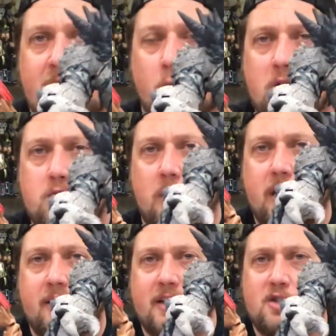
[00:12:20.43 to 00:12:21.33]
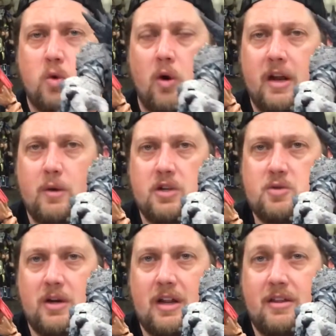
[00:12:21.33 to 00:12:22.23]
Which one do you think's 20? Which
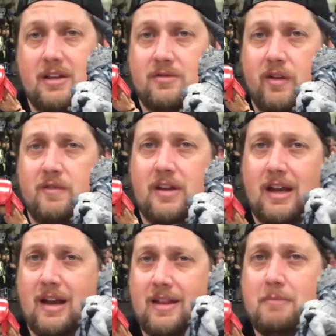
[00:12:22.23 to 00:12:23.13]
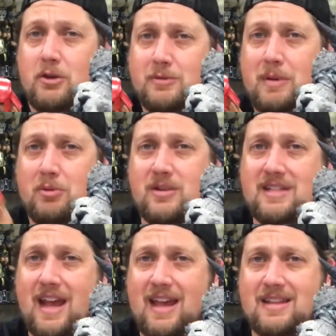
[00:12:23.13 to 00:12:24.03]
one do you think's 15? I think most people would
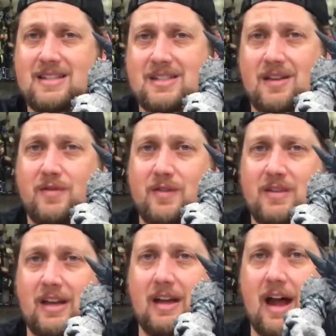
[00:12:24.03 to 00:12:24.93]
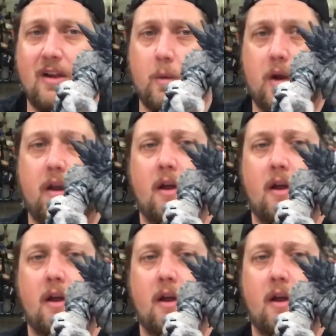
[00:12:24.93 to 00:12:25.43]
say, hey, this is the $15 one.